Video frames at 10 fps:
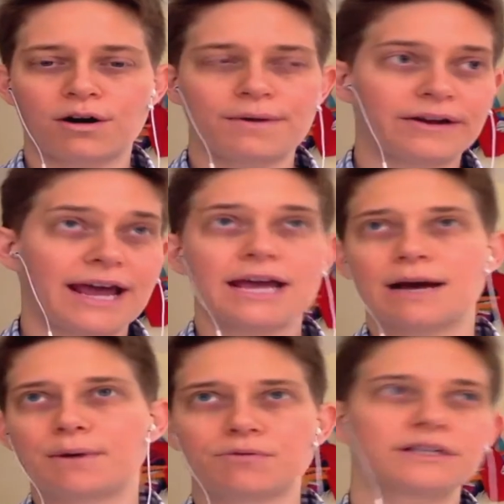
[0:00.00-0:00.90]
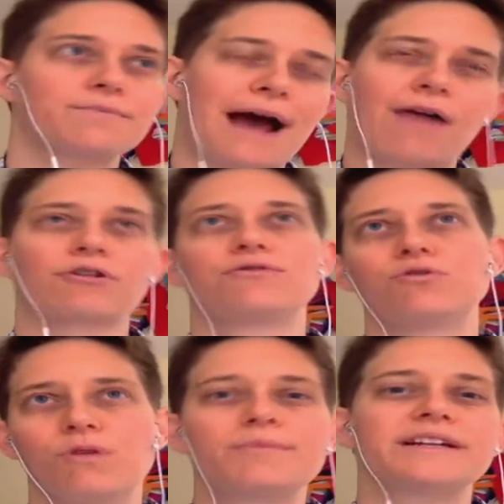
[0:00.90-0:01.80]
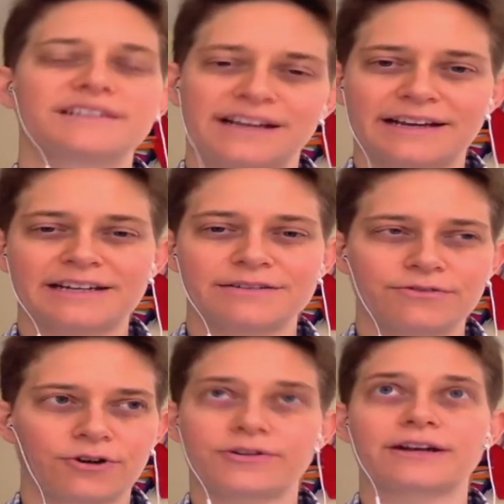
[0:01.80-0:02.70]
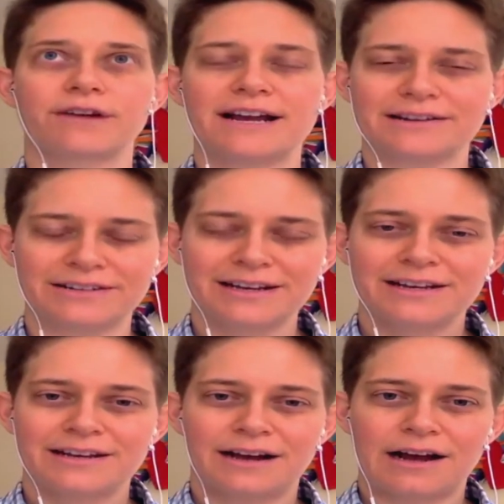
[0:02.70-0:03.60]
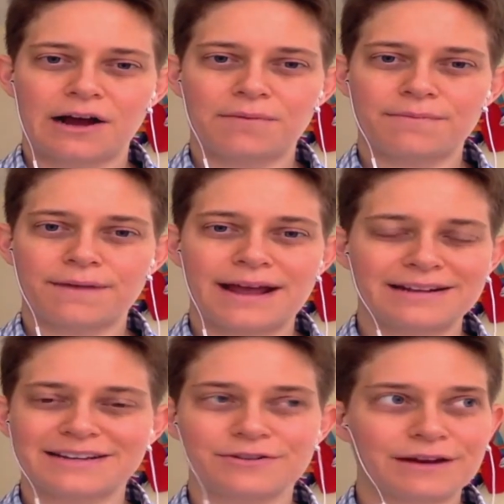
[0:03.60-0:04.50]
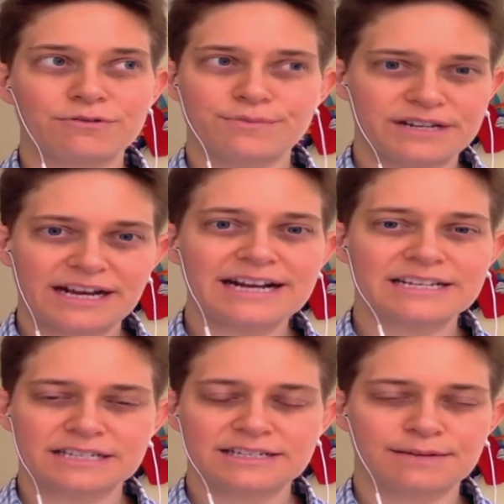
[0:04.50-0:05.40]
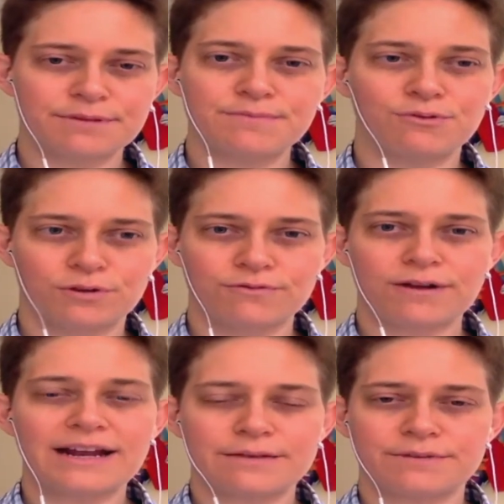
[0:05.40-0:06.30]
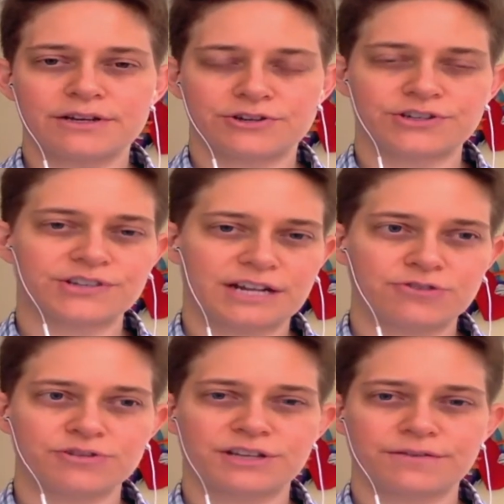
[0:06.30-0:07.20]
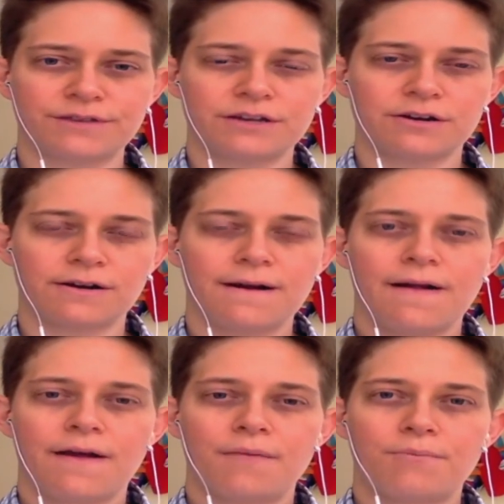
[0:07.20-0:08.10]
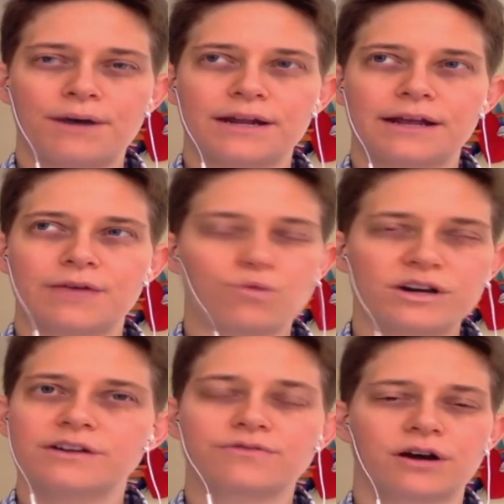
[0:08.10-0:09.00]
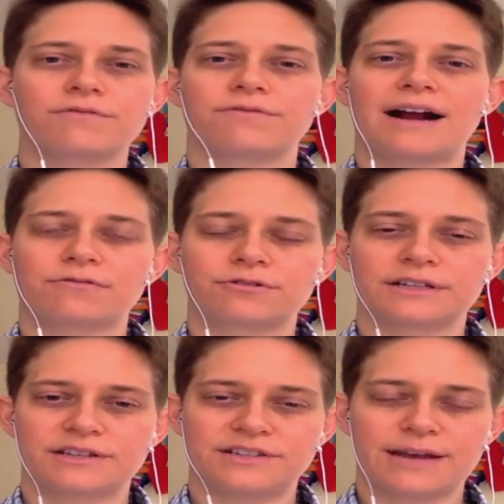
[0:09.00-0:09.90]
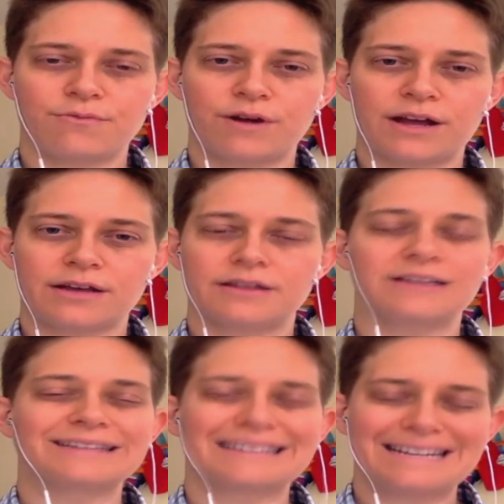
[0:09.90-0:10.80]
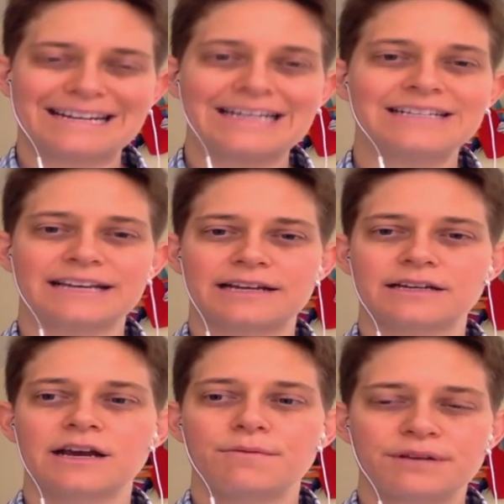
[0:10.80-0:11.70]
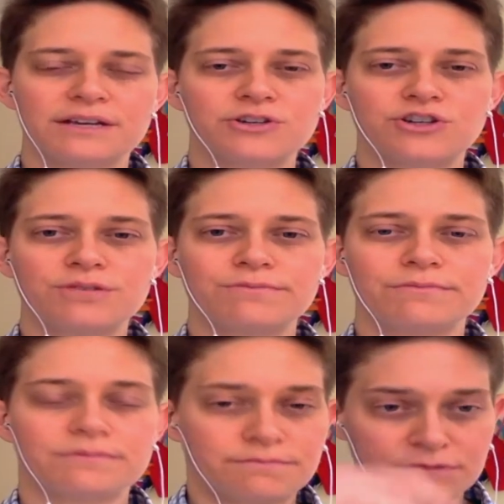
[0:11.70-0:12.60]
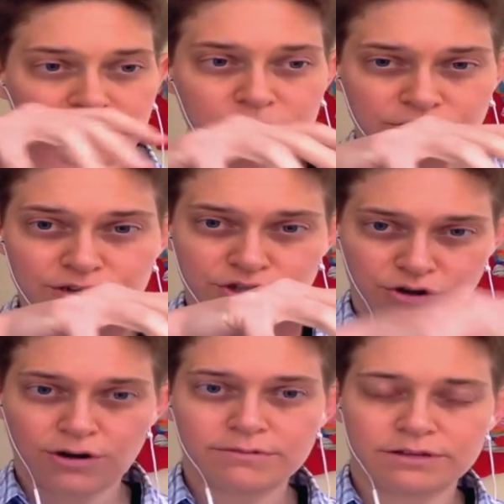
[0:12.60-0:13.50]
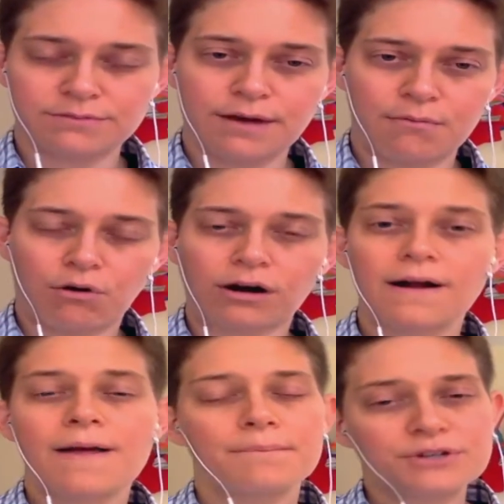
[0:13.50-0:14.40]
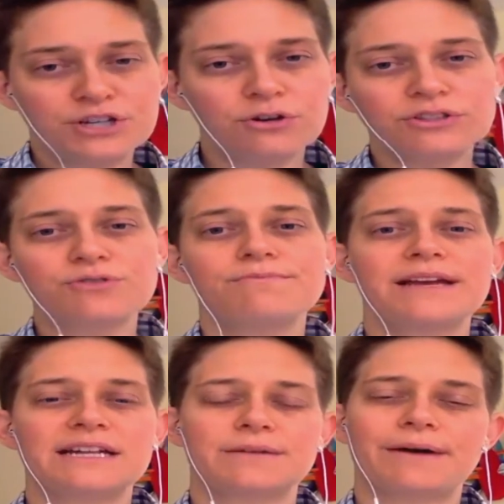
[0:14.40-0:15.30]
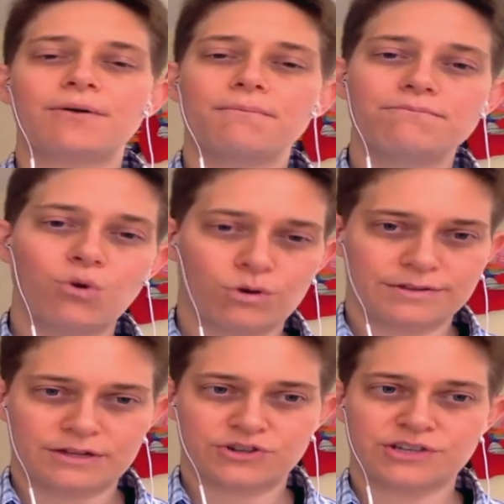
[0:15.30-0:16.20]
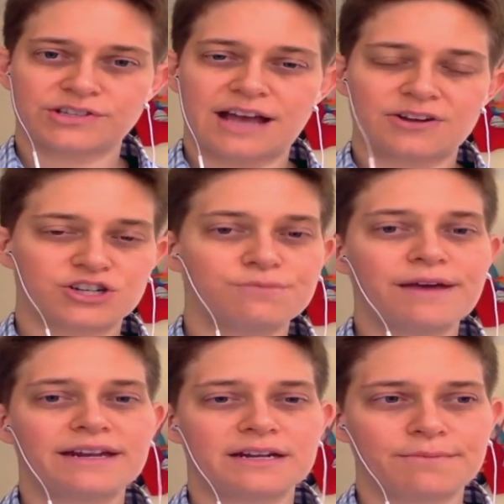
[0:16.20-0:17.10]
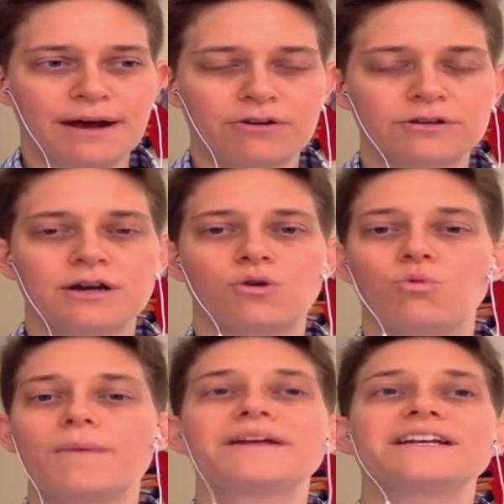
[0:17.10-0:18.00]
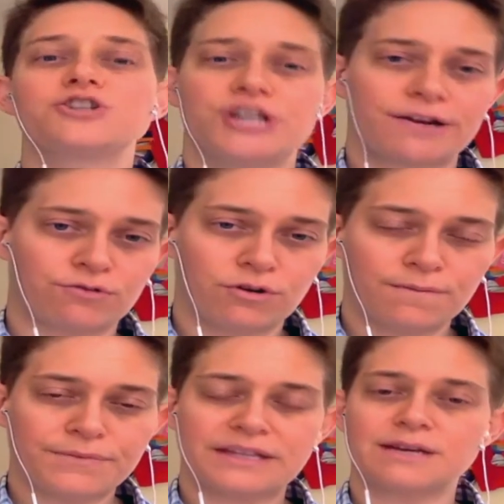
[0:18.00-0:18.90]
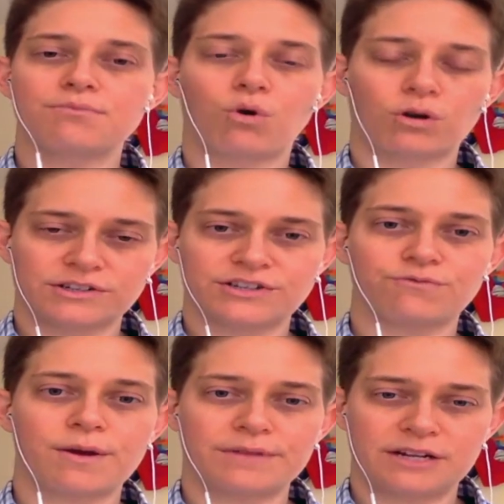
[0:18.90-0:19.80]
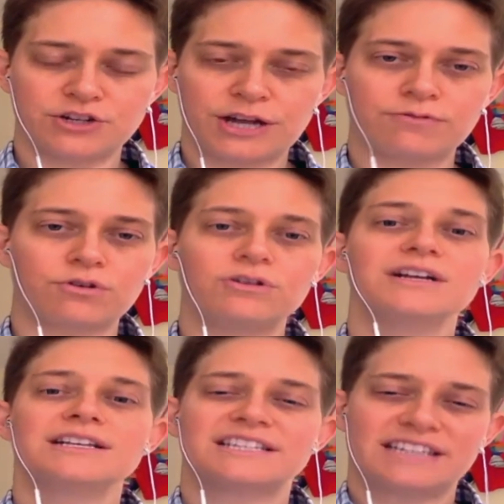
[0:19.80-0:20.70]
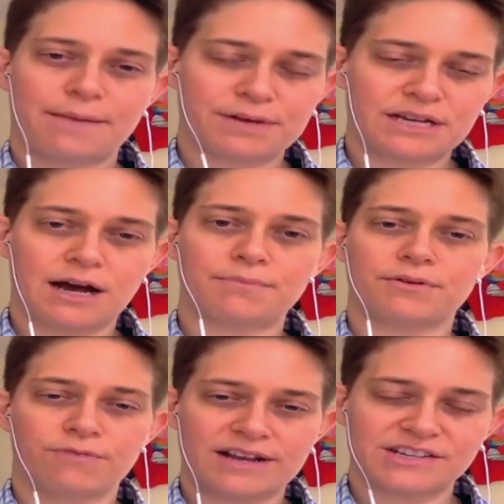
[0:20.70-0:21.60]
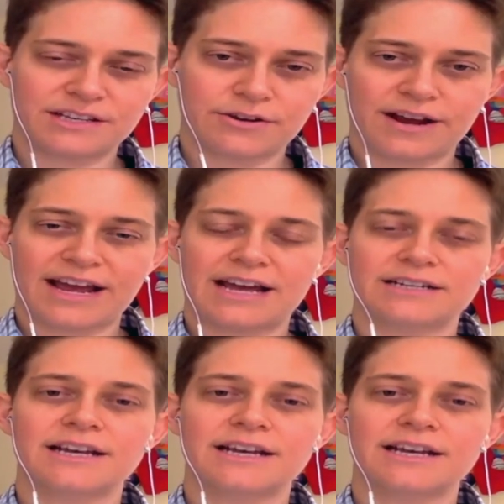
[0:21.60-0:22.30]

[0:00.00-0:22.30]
about, hey, I'm a really powerful woman executive. Aren't I great? And, that would have been nice. And some people would have read it because she's an interesting figure. But it wouldn't have gone viral in the same way that Lean In did, because she started with a memoir, but she also made it about more than just that. She made it about women in general and the importance of women in general stepping up and raising their hand